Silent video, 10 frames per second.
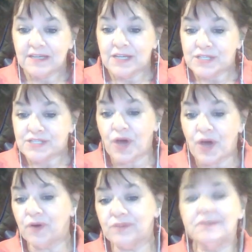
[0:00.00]

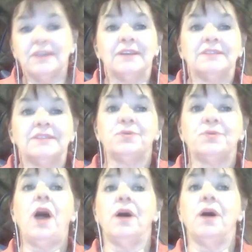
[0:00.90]
So that
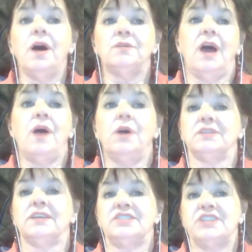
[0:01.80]
how are
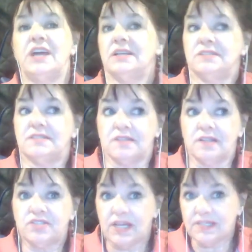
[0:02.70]
the
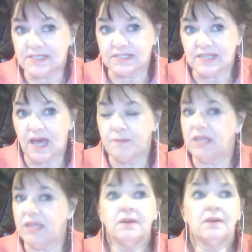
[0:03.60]
chances? I
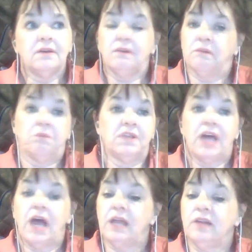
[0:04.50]
mean,
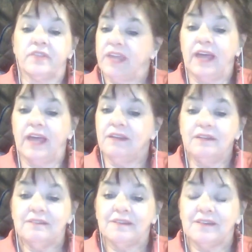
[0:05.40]
9 on 10
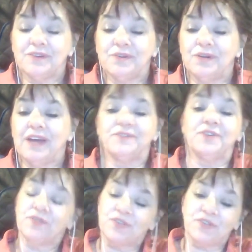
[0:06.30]
who have
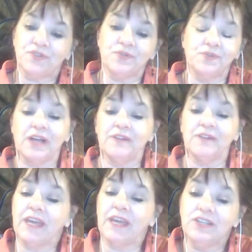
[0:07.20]
those 2
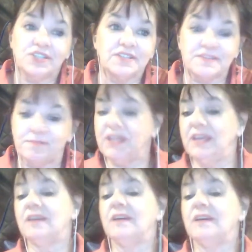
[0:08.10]
qualifications,
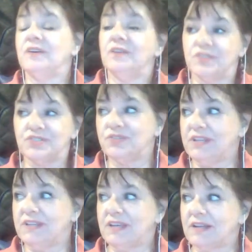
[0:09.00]
being
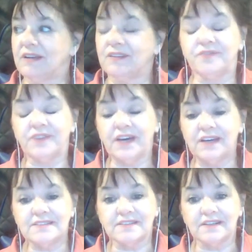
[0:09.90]
juridical
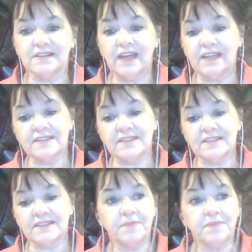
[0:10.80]
advisor and at the
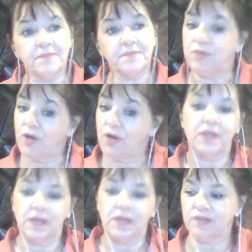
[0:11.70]
same time
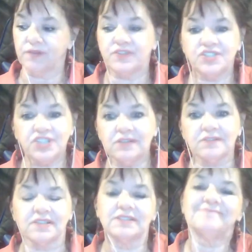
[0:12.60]
knowing a lot of children.